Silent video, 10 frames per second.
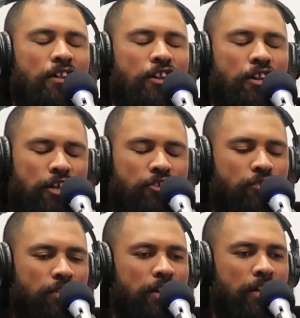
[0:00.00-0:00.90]

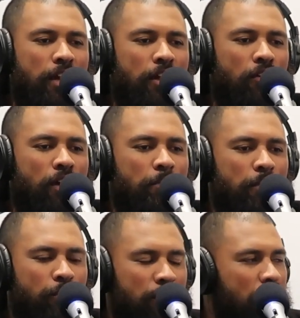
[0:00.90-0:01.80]
literally cannot
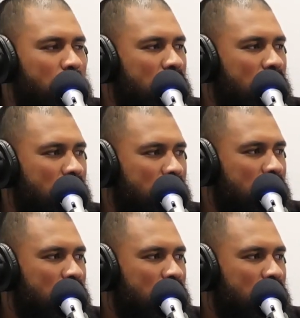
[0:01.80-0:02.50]
happen without money.